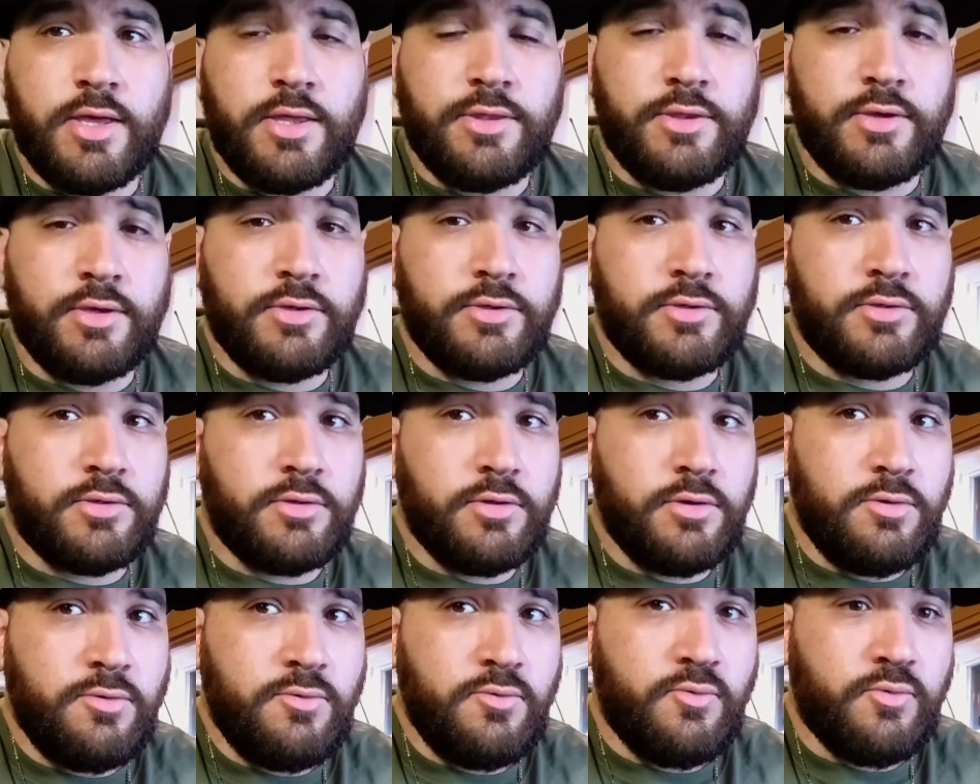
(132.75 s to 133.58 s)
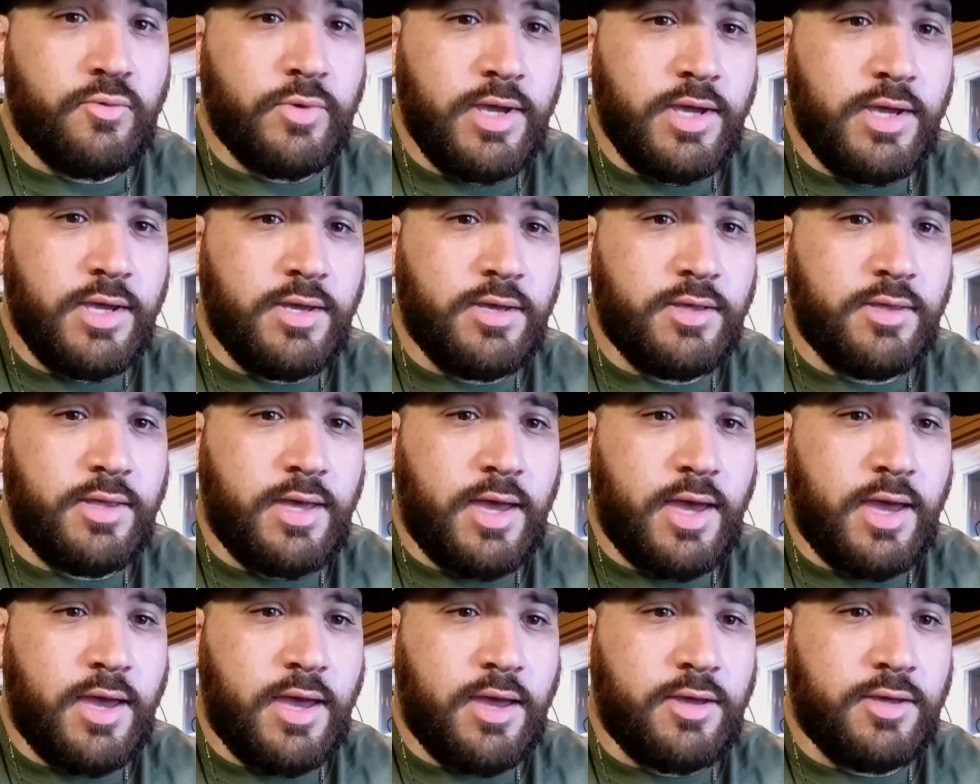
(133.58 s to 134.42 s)
there's no way
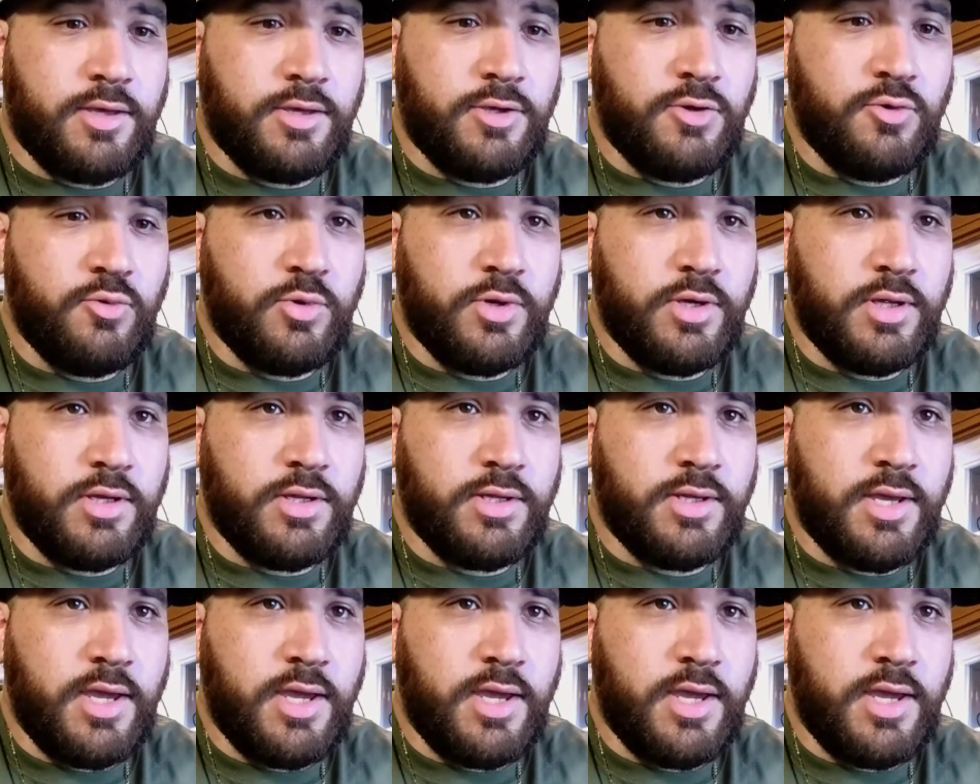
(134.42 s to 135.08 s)
that you can